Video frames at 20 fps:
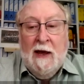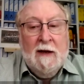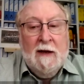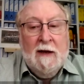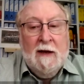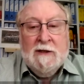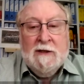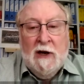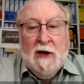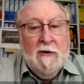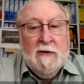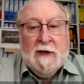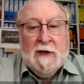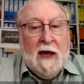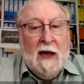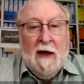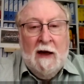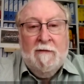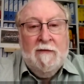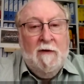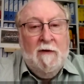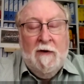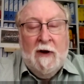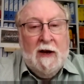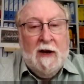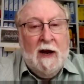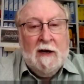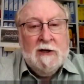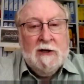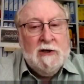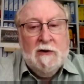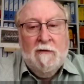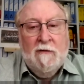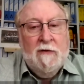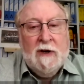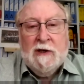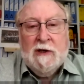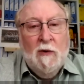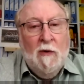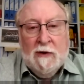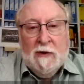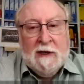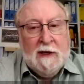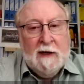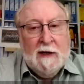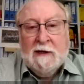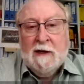don't have the financial resources